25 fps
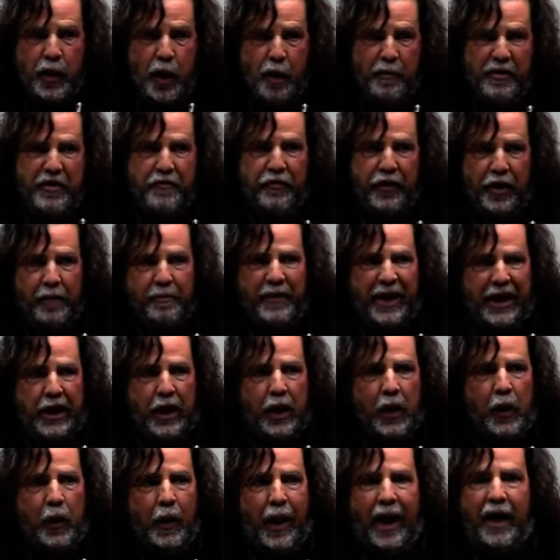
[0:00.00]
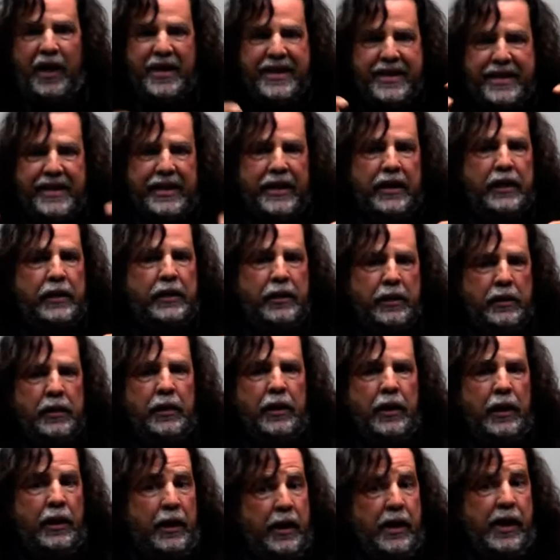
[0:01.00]
coming from below are
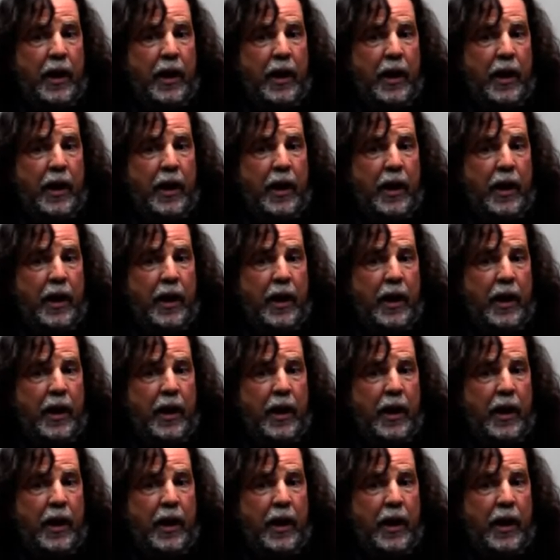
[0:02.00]
still